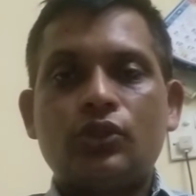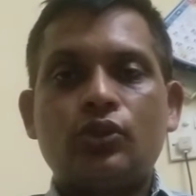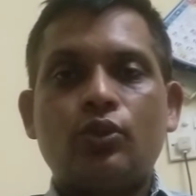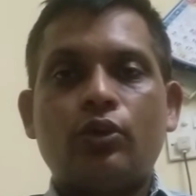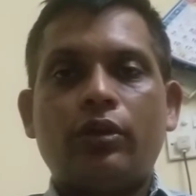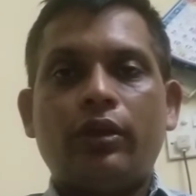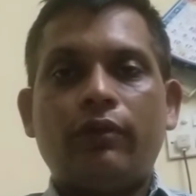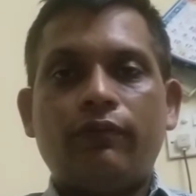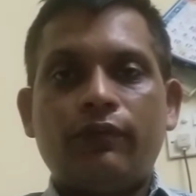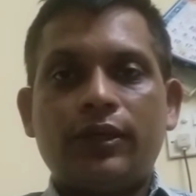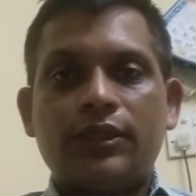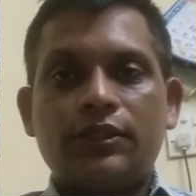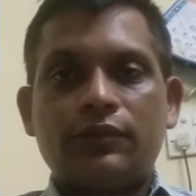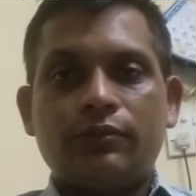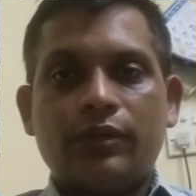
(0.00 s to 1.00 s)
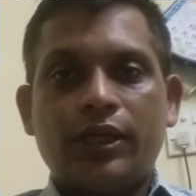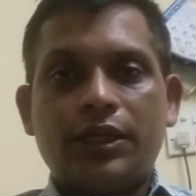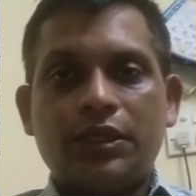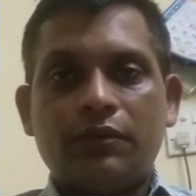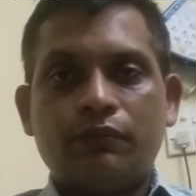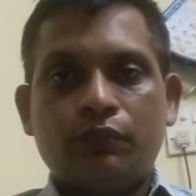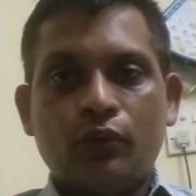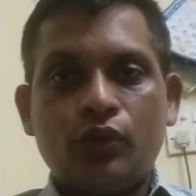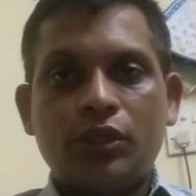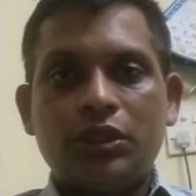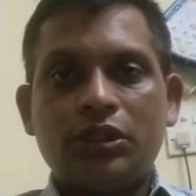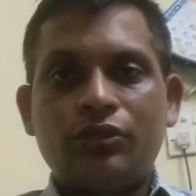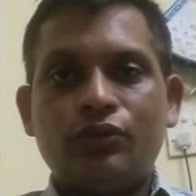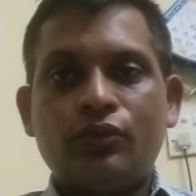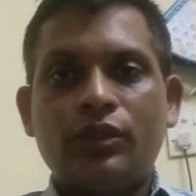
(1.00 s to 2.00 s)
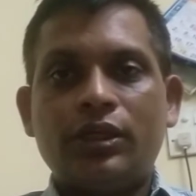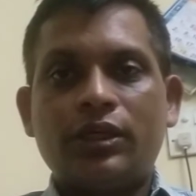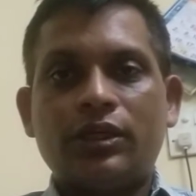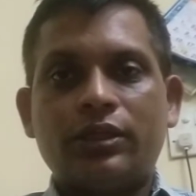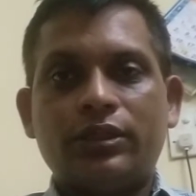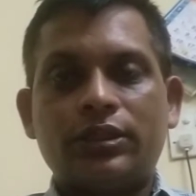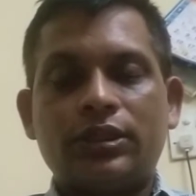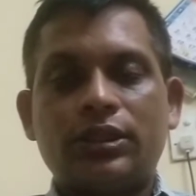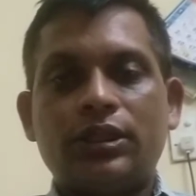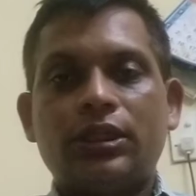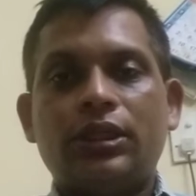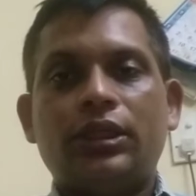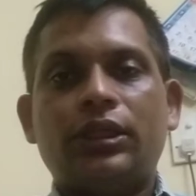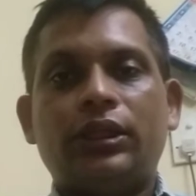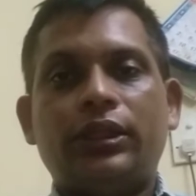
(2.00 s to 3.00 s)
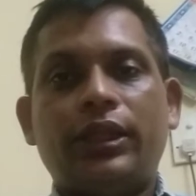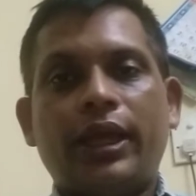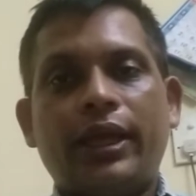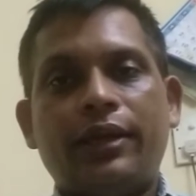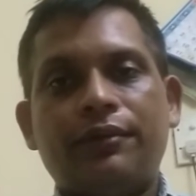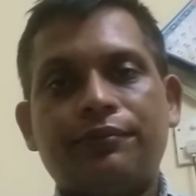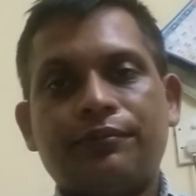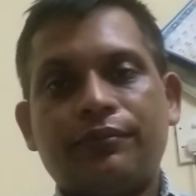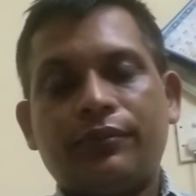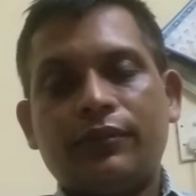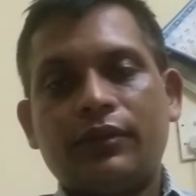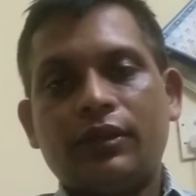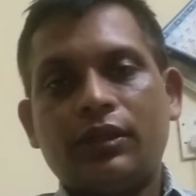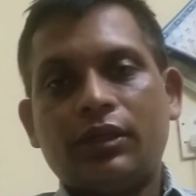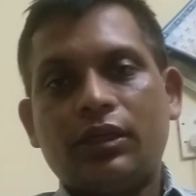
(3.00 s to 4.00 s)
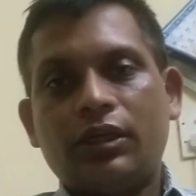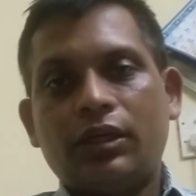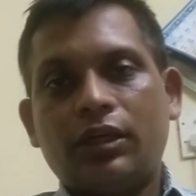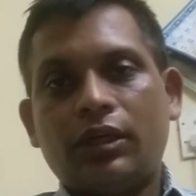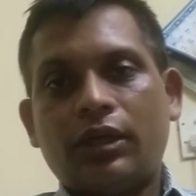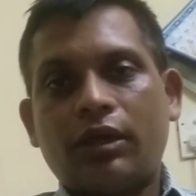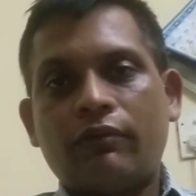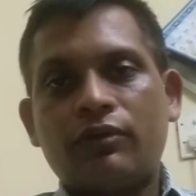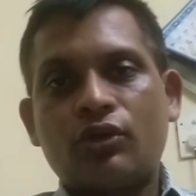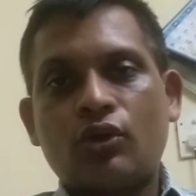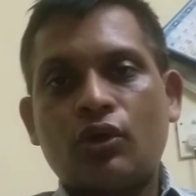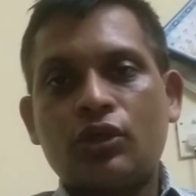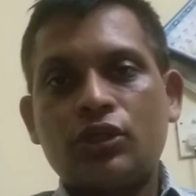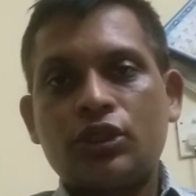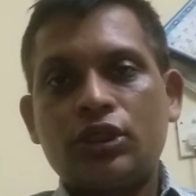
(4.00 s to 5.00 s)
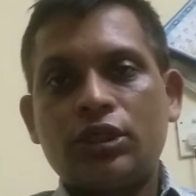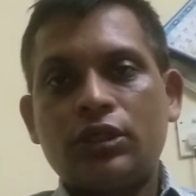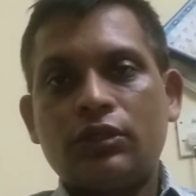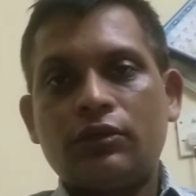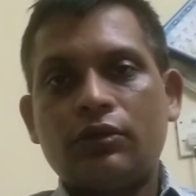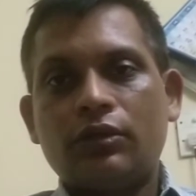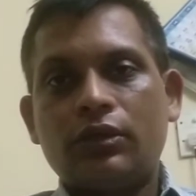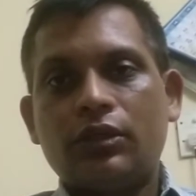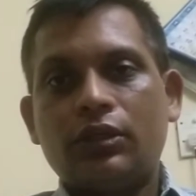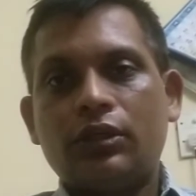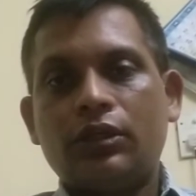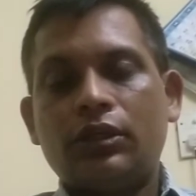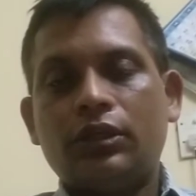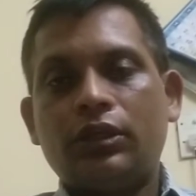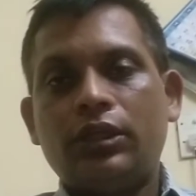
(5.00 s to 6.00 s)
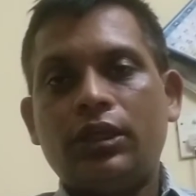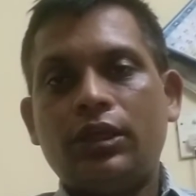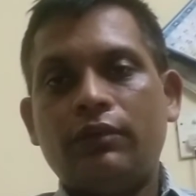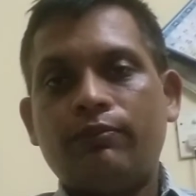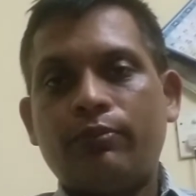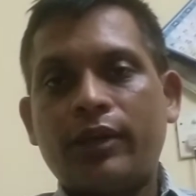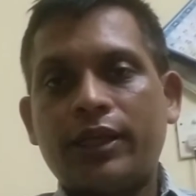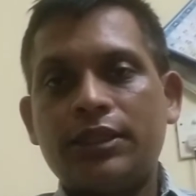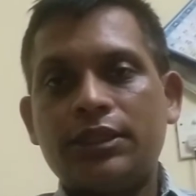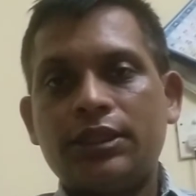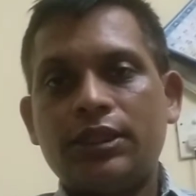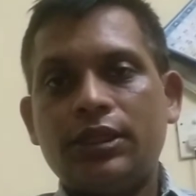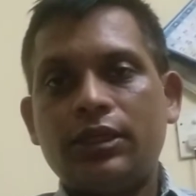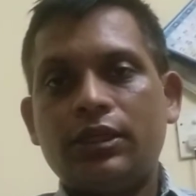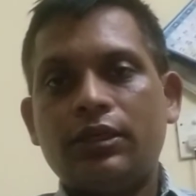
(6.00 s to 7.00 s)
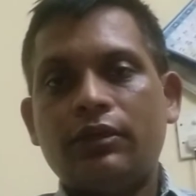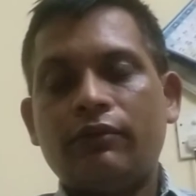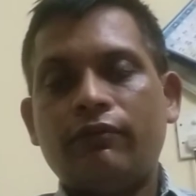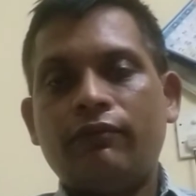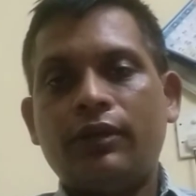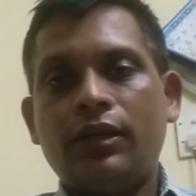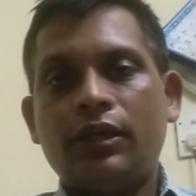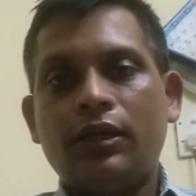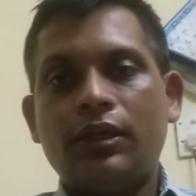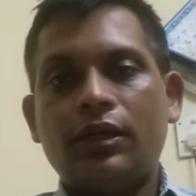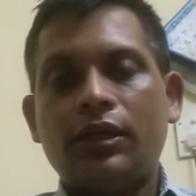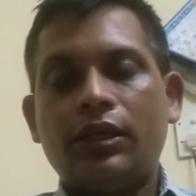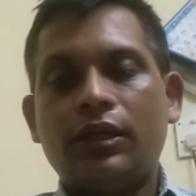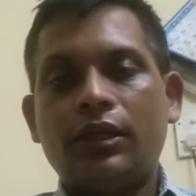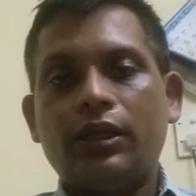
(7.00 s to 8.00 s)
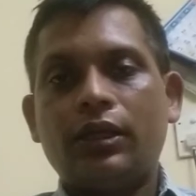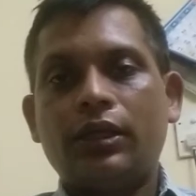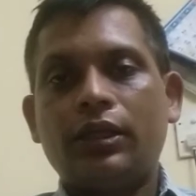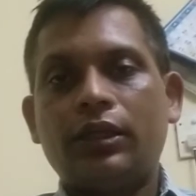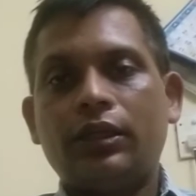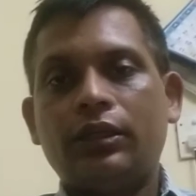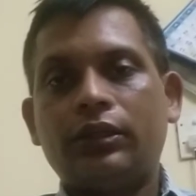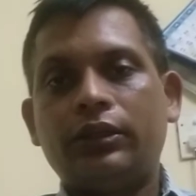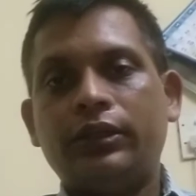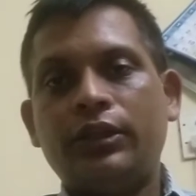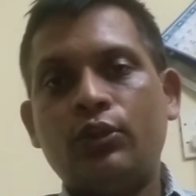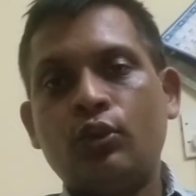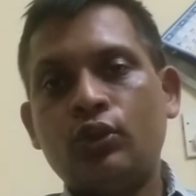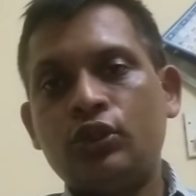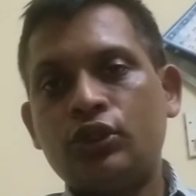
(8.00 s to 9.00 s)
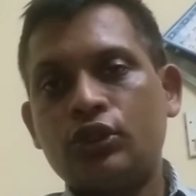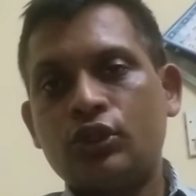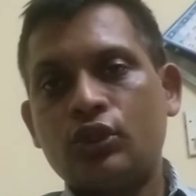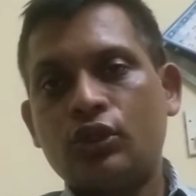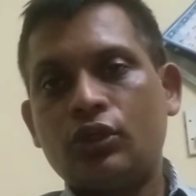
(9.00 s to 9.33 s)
So if it's getting booked into the cost, then our costing, the pricing will, those